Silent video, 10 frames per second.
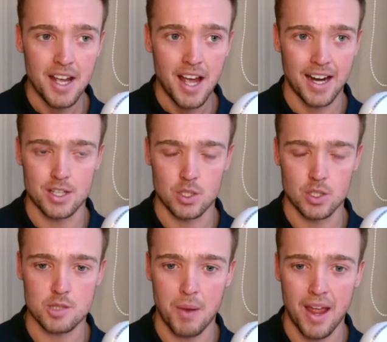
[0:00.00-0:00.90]
And I don't
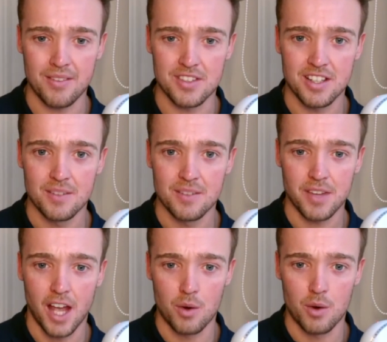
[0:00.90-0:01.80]
spend
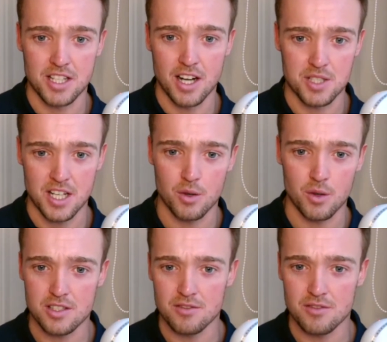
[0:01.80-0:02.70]
hours and hours and
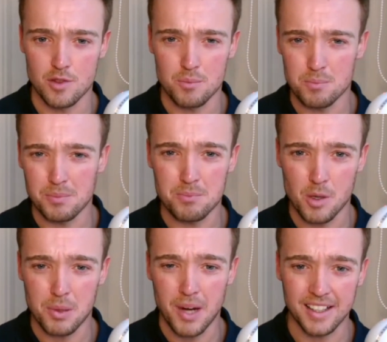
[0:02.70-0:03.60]
hours
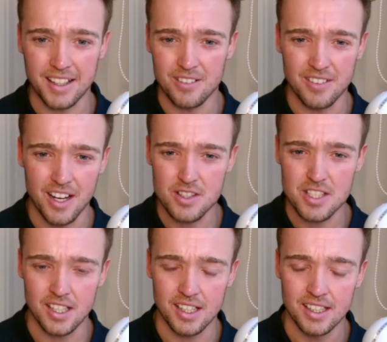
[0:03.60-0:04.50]
replying here and there
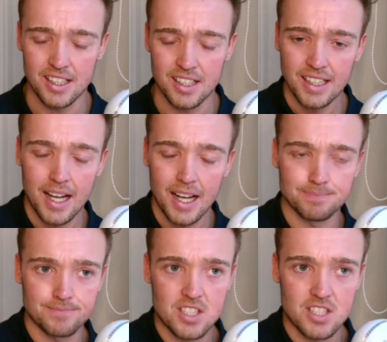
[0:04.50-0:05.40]
to
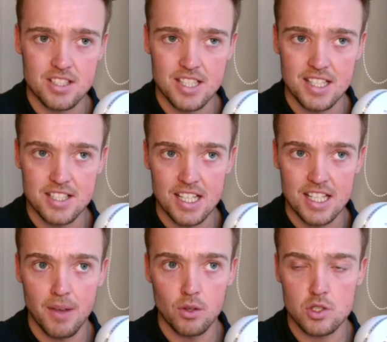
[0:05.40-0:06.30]
emails.